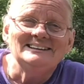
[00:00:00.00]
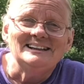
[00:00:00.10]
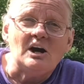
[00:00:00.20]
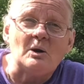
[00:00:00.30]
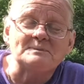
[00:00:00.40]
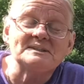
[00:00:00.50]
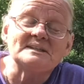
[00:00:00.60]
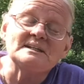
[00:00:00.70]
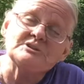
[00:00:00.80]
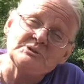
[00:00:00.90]
Hope to
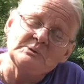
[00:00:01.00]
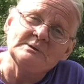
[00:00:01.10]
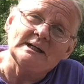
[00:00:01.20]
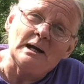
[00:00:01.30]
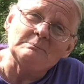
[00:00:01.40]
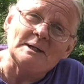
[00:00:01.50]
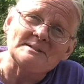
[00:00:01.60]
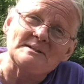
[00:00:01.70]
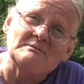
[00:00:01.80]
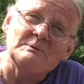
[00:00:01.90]
see you soon, and God
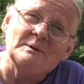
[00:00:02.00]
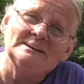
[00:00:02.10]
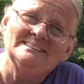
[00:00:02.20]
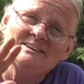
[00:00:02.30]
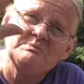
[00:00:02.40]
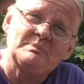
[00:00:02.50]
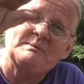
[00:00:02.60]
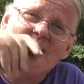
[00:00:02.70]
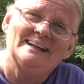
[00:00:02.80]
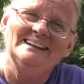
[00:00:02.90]
bless everyone.
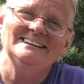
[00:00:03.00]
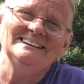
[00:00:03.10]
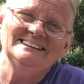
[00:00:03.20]
Bye-bye.